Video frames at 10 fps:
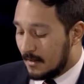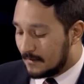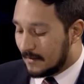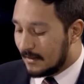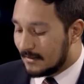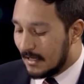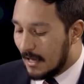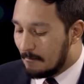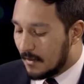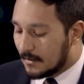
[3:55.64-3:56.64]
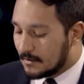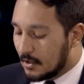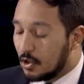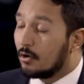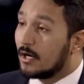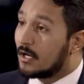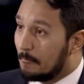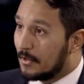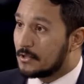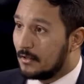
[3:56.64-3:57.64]
said to him that you're going to
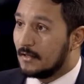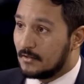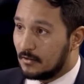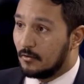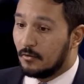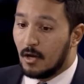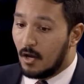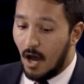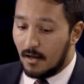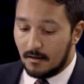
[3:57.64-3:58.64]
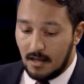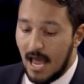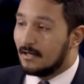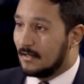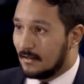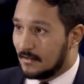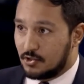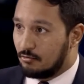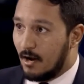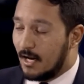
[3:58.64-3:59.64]
capitulate to ending this
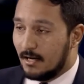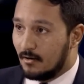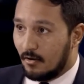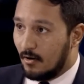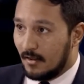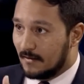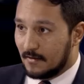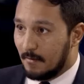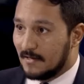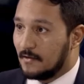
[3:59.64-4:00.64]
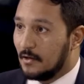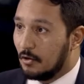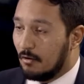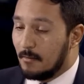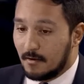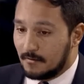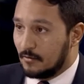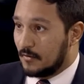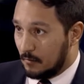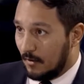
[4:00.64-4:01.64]
trade or basically agreement of
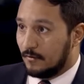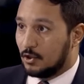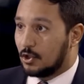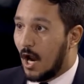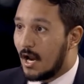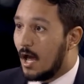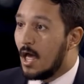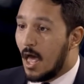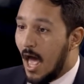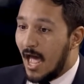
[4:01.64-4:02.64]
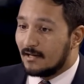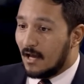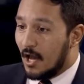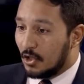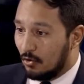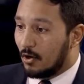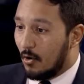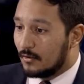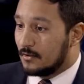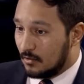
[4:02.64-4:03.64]
sorts with China, and you're
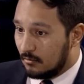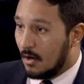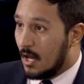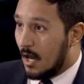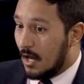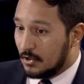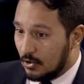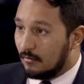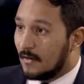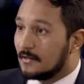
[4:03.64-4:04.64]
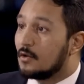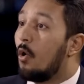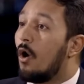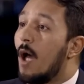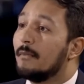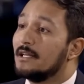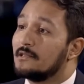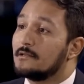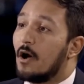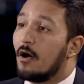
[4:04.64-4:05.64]
going to do this, or I'm going to
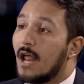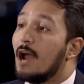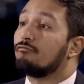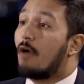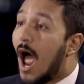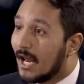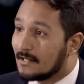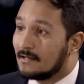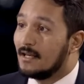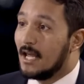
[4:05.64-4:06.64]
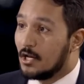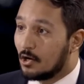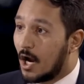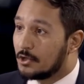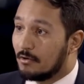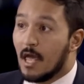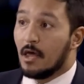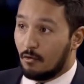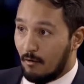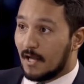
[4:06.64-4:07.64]
start a riot in your country.
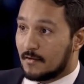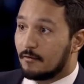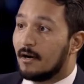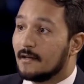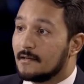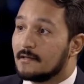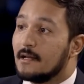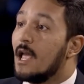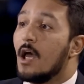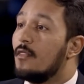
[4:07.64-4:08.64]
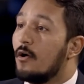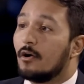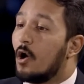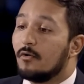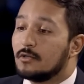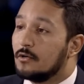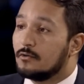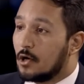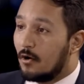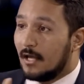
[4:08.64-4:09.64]
The riots are already existing. They're going to
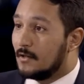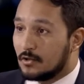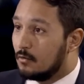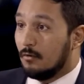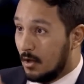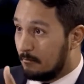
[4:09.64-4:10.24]
turn into